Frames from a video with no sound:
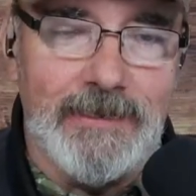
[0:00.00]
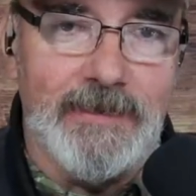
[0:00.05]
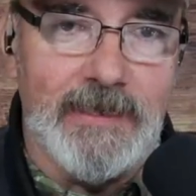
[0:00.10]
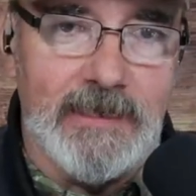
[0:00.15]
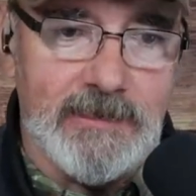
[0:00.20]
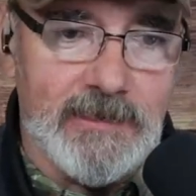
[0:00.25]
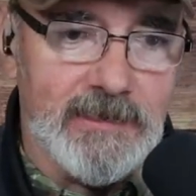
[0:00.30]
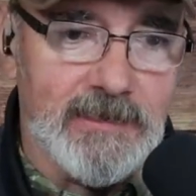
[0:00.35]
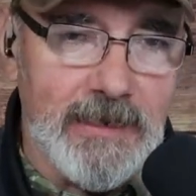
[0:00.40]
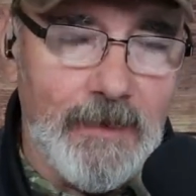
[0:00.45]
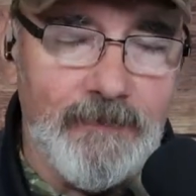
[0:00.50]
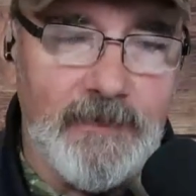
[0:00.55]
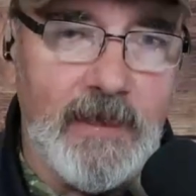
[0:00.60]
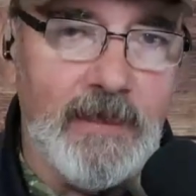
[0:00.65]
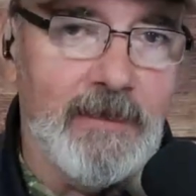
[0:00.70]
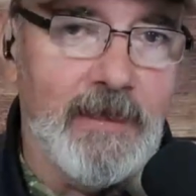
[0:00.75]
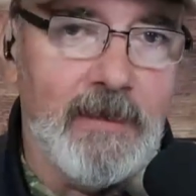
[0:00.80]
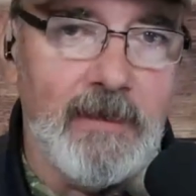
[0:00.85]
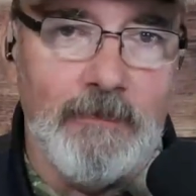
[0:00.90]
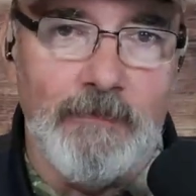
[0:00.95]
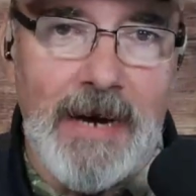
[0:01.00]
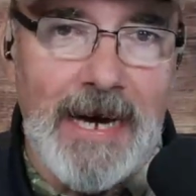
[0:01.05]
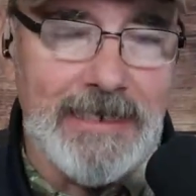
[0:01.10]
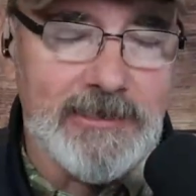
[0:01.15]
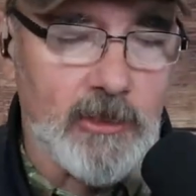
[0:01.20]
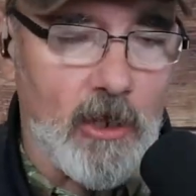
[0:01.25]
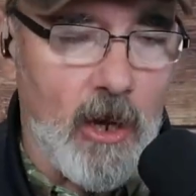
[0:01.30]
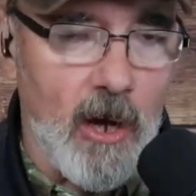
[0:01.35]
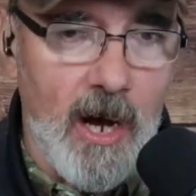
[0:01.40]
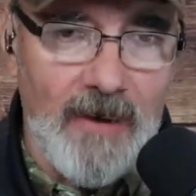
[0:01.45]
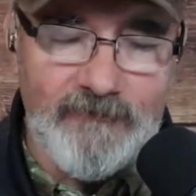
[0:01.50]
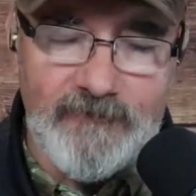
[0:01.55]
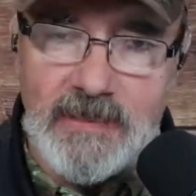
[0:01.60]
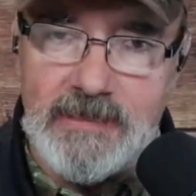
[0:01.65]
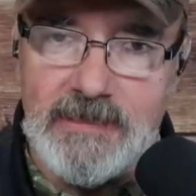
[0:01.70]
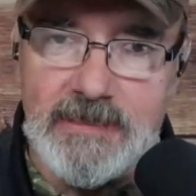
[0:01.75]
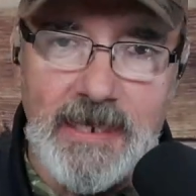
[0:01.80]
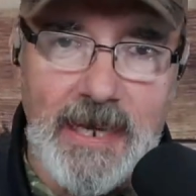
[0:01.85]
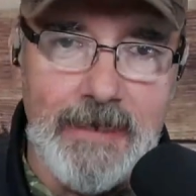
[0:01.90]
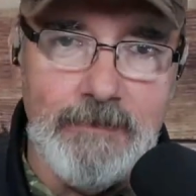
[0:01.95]
This is something that Hamas
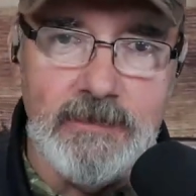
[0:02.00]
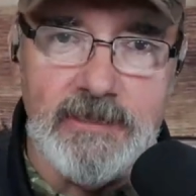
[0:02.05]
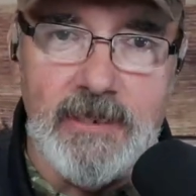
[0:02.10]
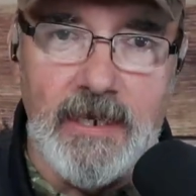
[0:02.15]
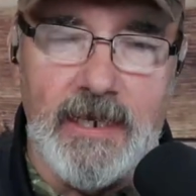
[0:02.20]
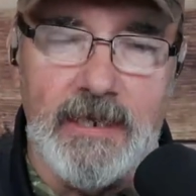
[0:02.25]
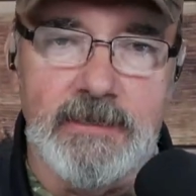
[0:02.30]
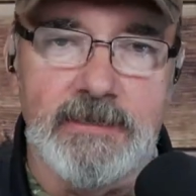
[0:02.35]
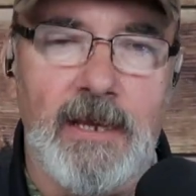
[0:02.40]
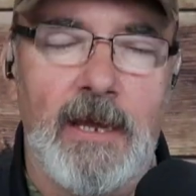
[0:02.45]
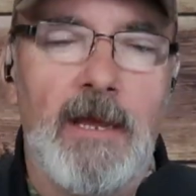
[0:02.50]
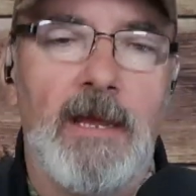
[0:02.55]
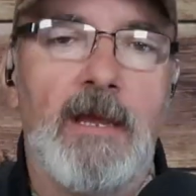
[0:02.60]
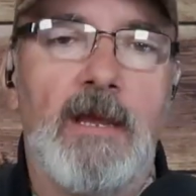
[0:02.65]
oftentimes does.